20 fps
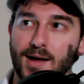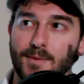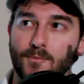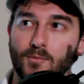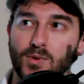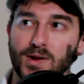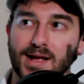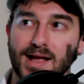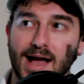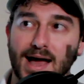
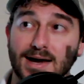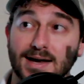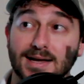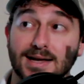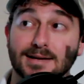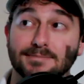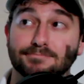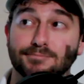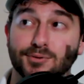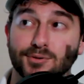We got
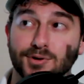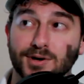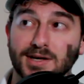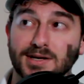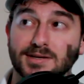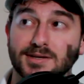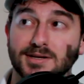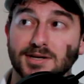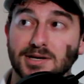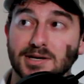a pretty
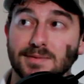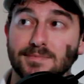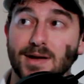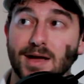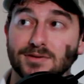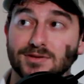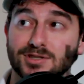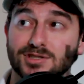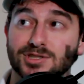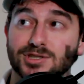good
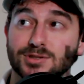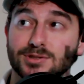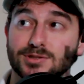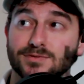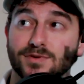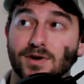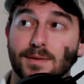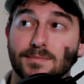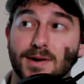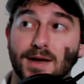amount to choose
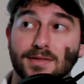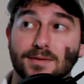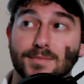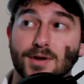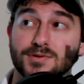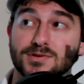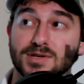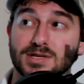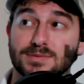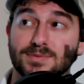from. Now, the
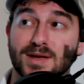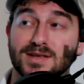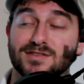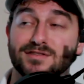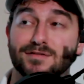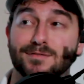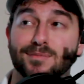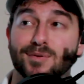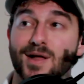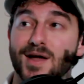most
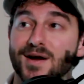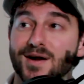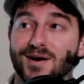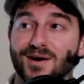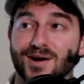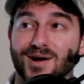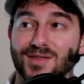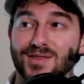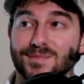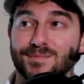expensive
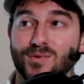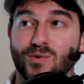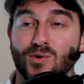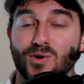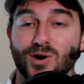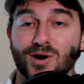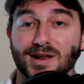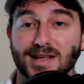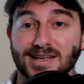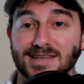player on the
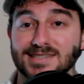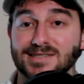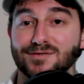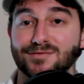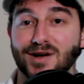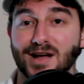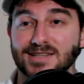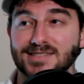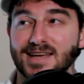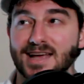board is
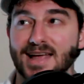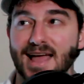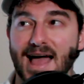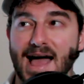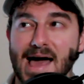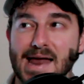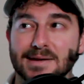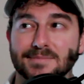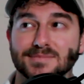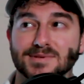Devontae
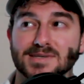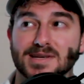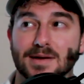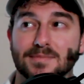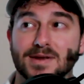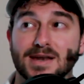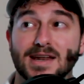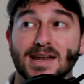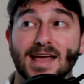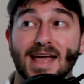Adams,
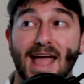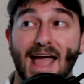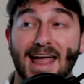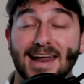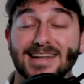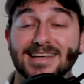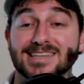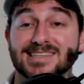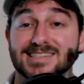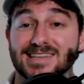coming in at
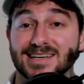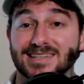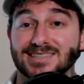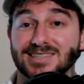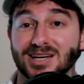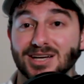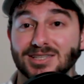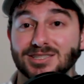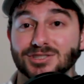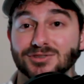
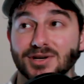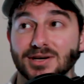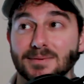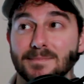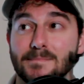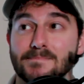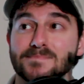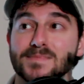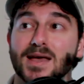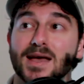$8,600.